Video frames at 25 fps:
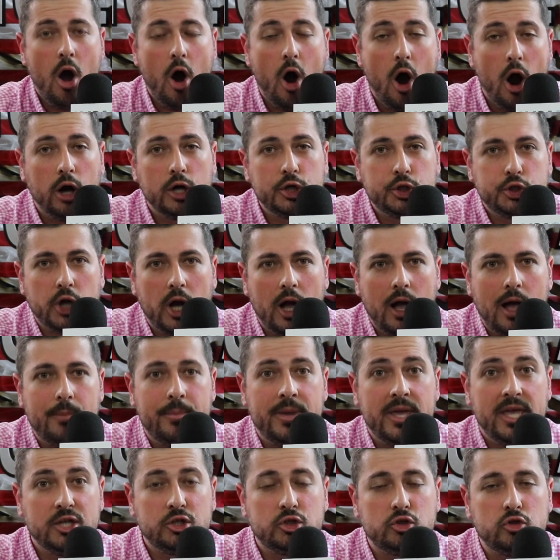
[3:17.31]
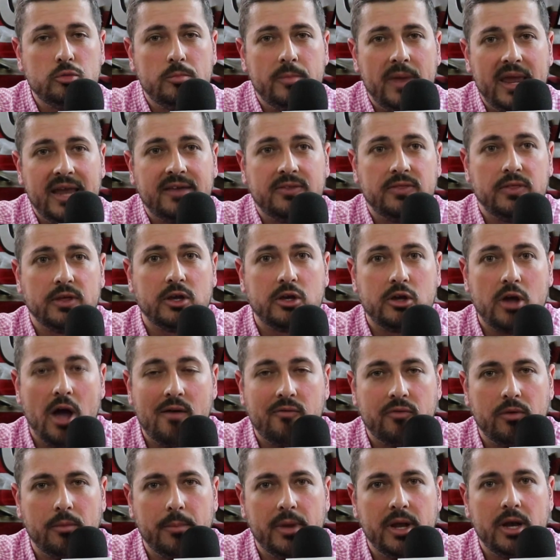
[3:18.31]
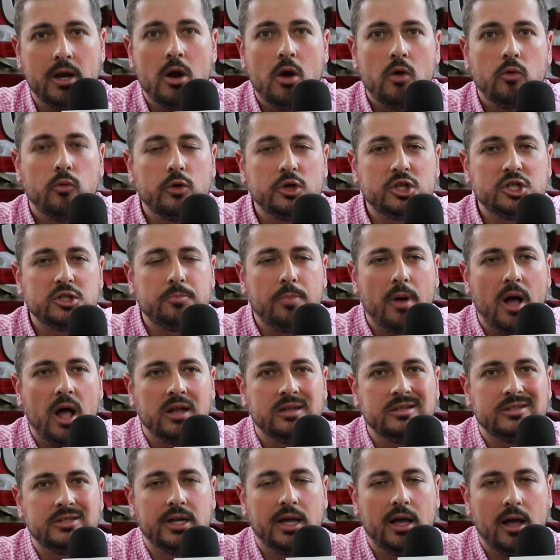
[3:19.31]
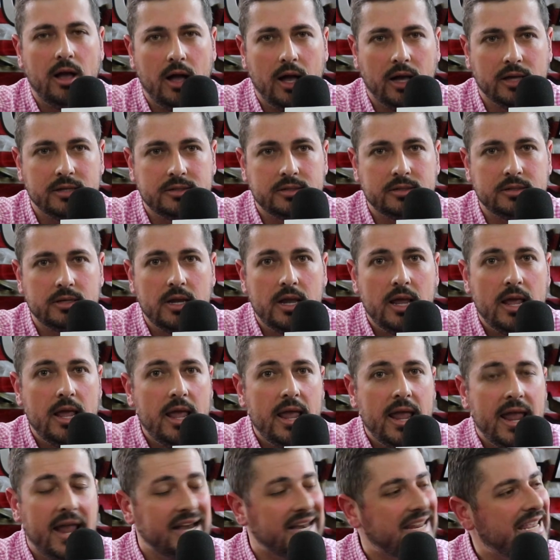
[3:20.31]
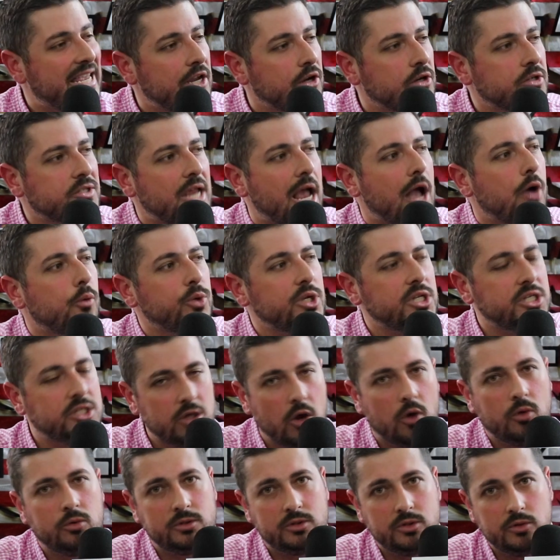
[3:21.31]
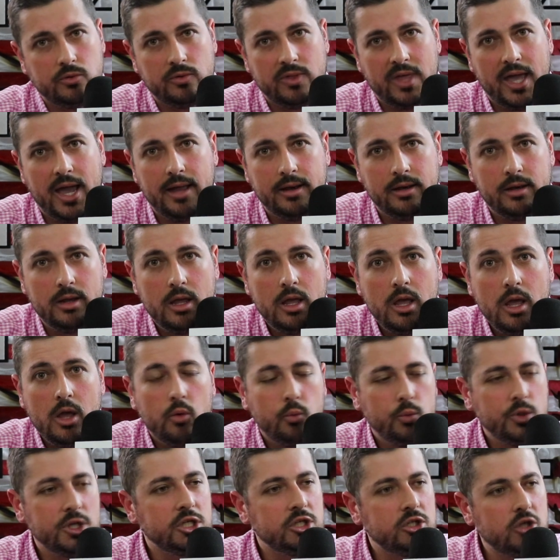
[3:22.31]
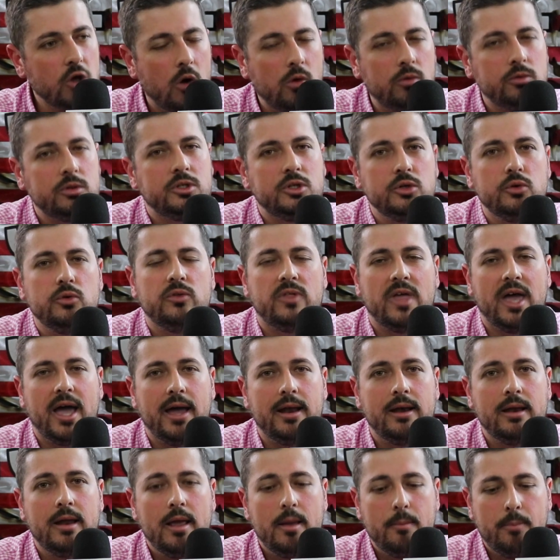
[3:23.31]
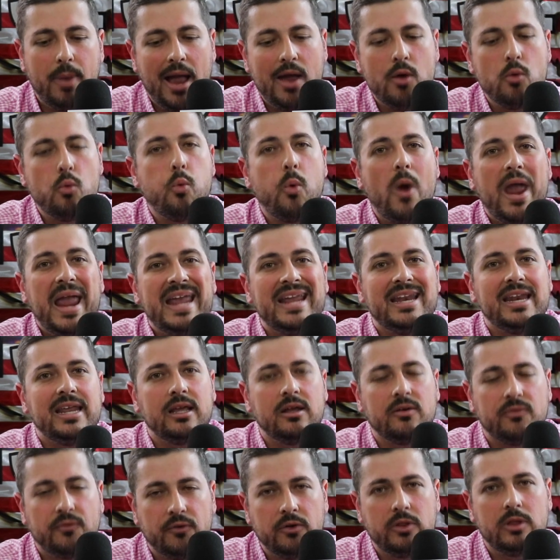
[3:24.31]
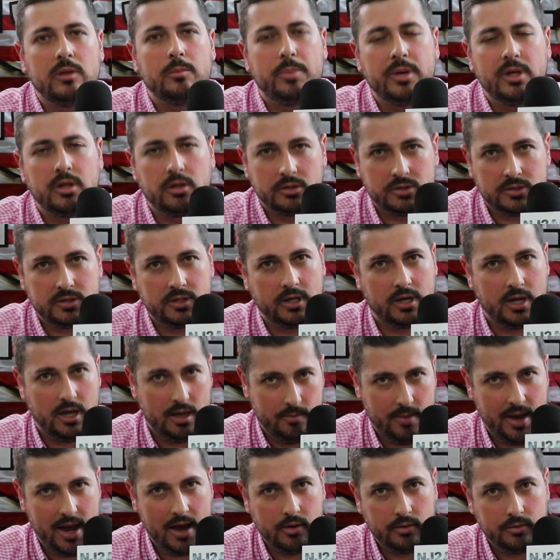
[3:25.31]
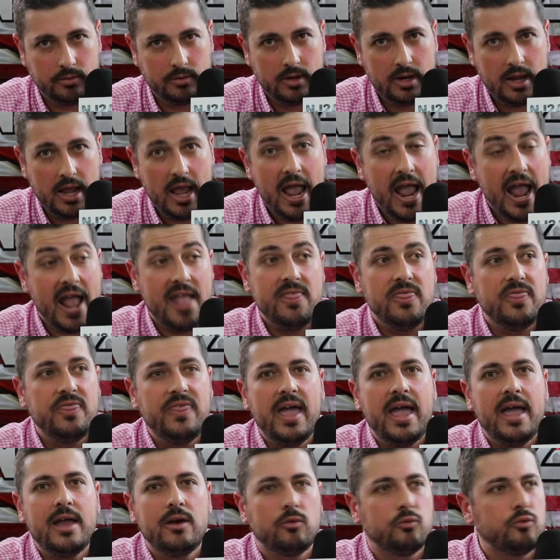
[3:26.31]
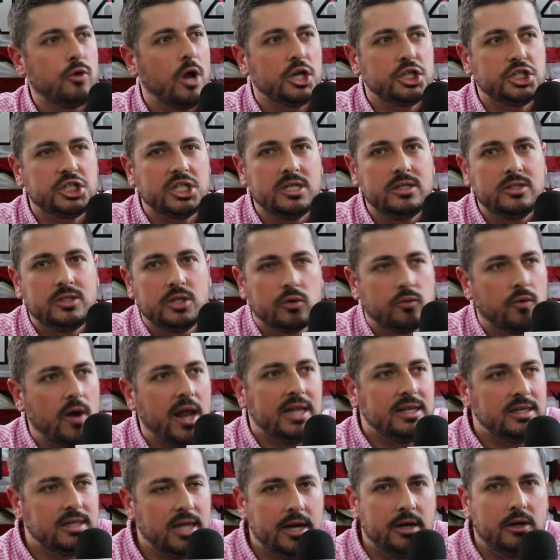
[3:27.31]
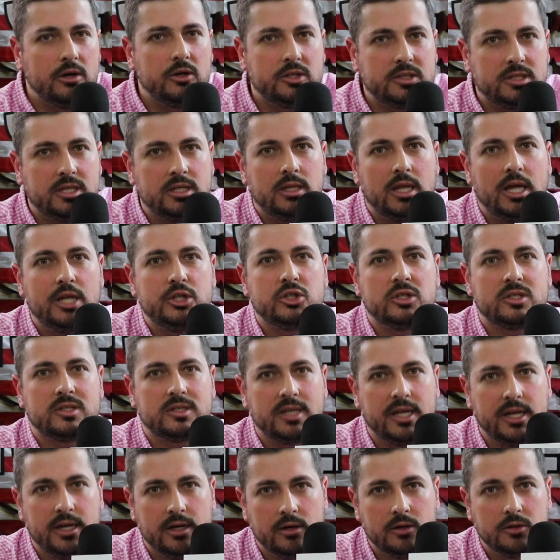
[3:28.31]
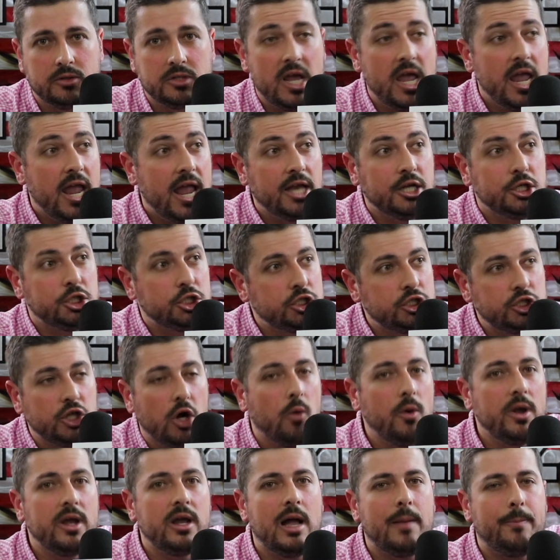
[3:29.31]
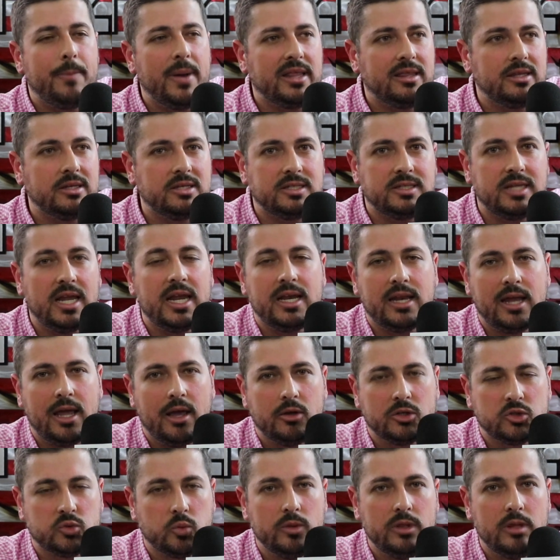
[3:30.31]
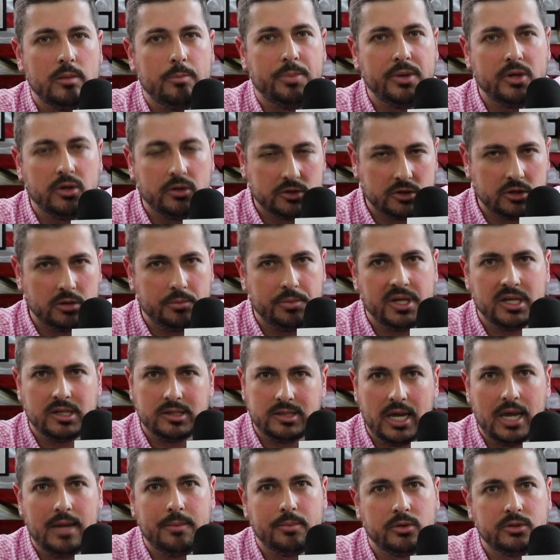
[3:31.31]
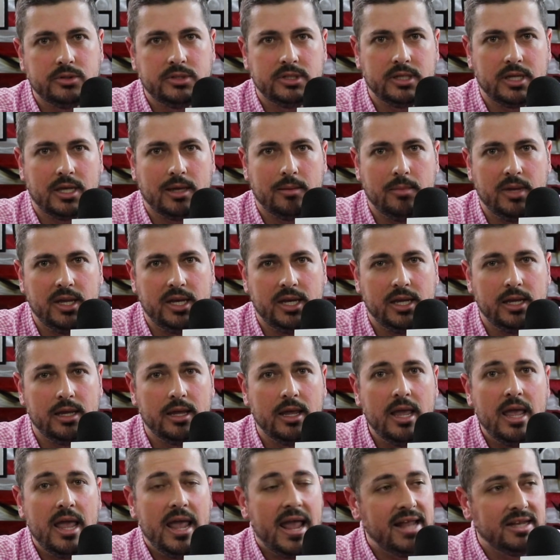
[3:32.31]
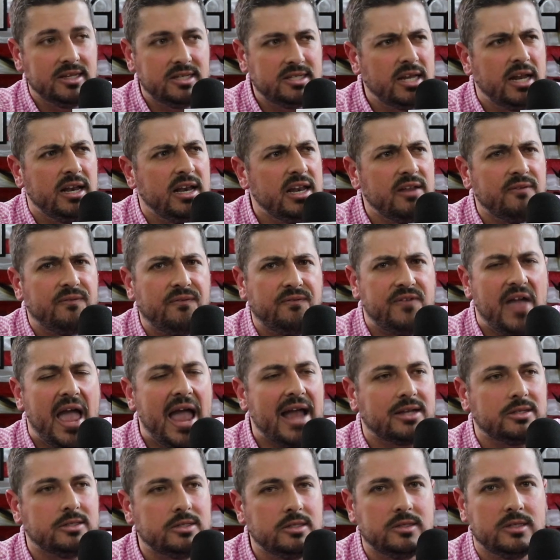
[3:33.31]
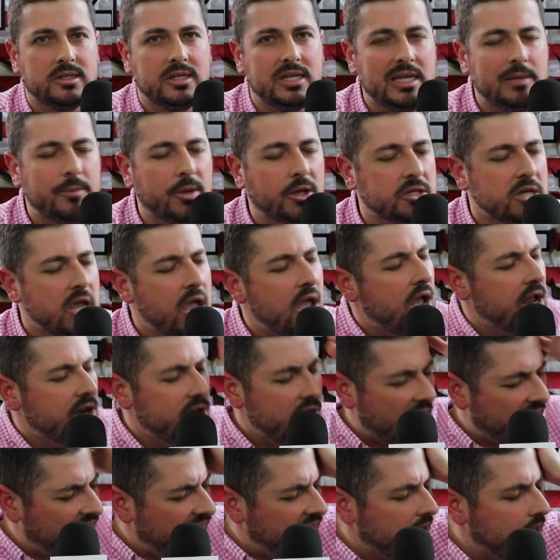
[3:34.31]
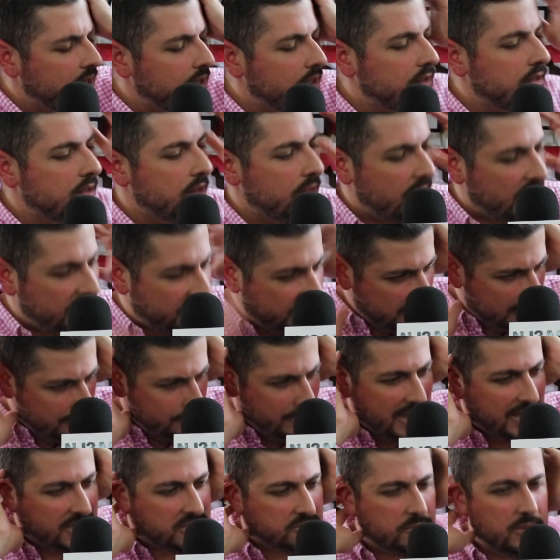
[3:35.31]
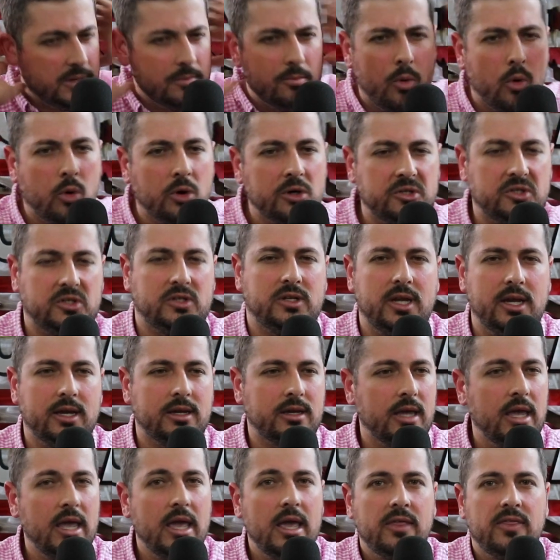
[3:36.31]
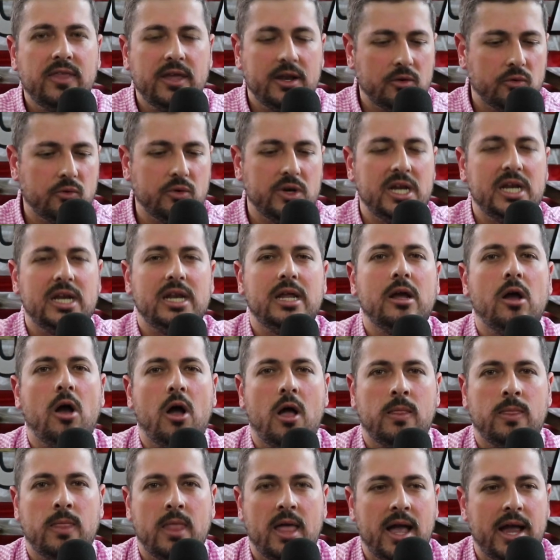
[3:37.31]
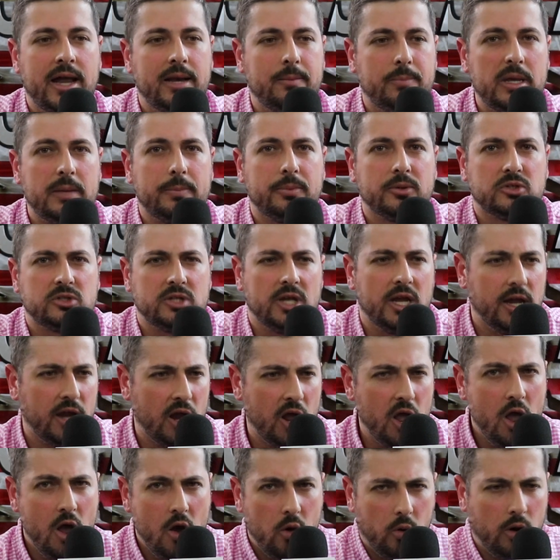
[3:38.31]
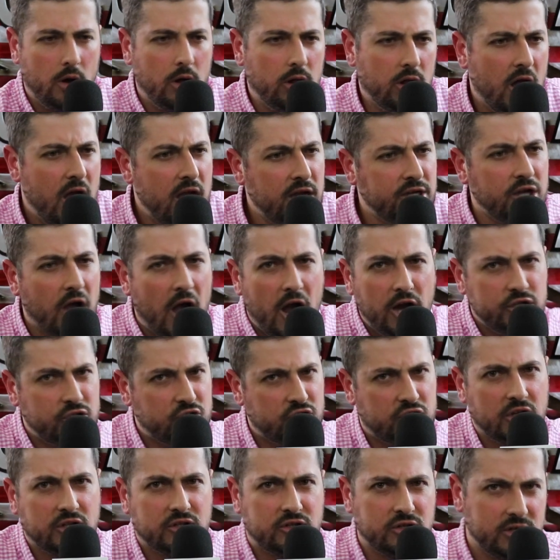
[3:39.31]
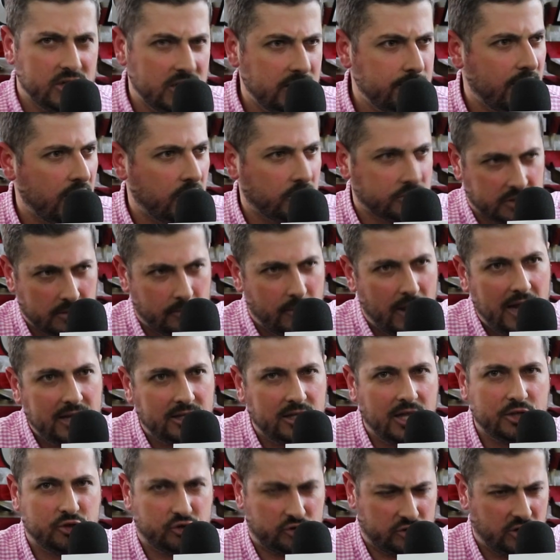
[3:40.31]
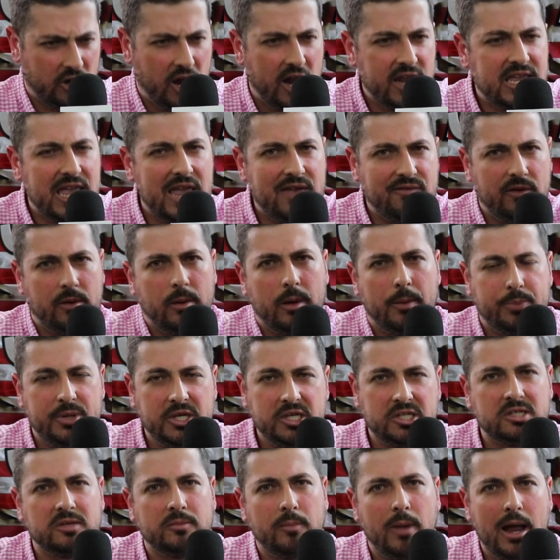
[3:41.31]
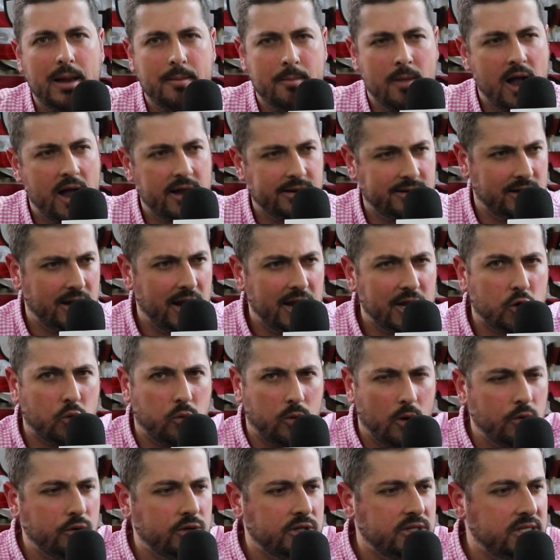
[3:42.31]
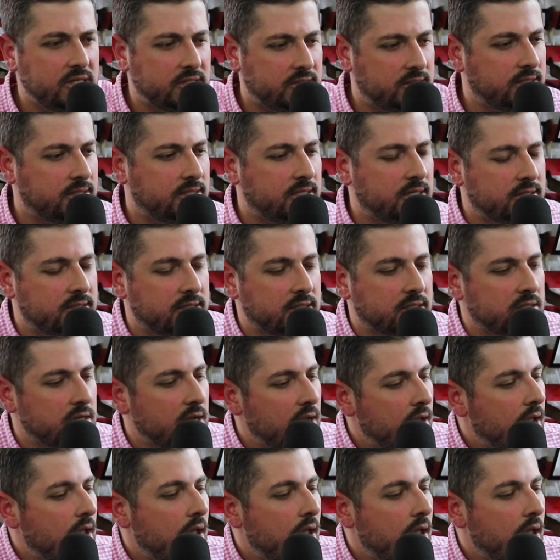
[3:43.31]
Our job is to make the government respond to us. And here's how we don't do that. We don't do that by waiting for the bills to come out and then rushing to write letters to legislators and showing up at the State House when the bills are being tabled in committee and sending faxes and emails. Nothing makes me more sick than reading online people saying, well, I sent an email to my legislator and I gave him a piece of my mind and I quoted these statistics.